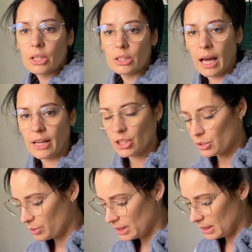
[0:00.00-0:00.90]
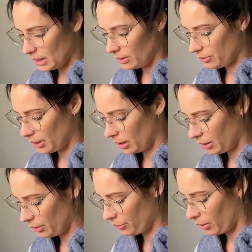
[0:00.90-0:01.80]
I just received
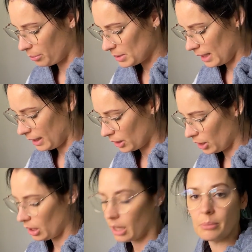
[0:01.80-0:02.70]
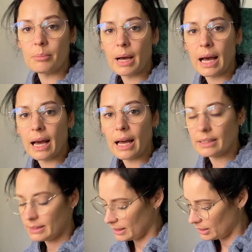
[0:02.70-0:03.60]
from Take-A-Lot my
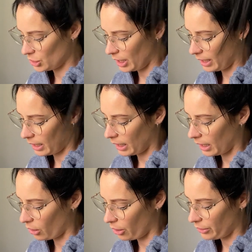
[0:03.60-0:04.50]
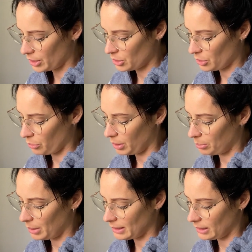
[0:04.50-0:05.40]
DJI RS3
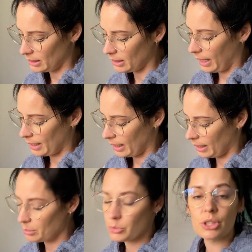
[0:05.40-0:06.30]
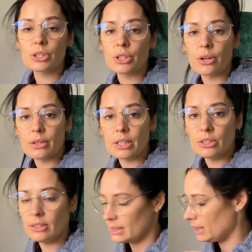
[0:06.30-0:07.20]
Mini, and I am just going
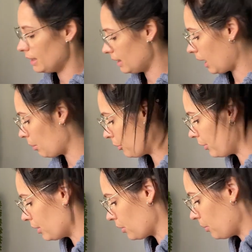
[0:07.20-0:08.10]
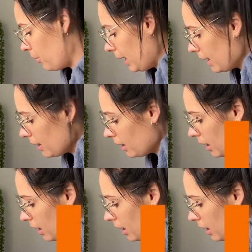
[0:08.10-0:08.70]
to set it up real quick